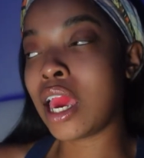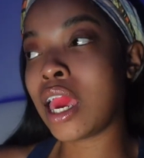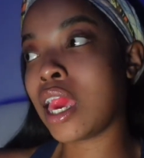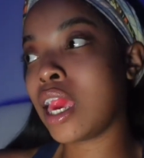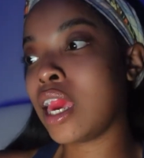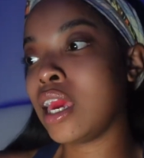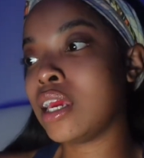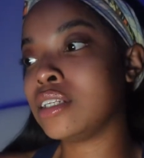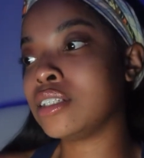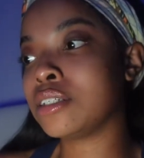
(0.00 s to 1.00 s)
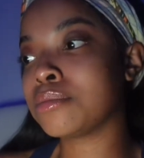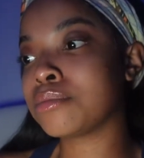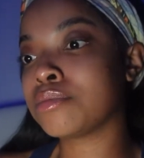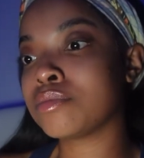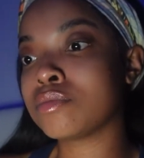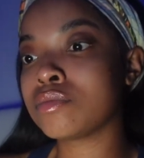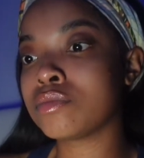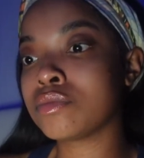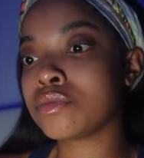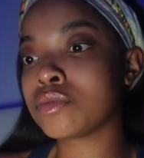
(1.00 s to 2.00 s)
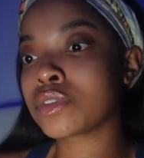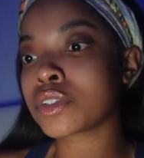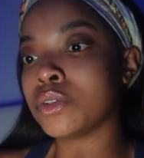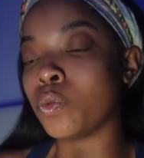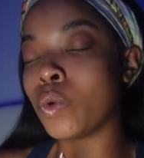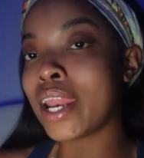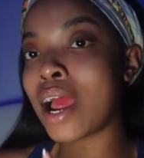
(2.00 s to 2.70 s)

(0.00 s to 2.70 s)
And when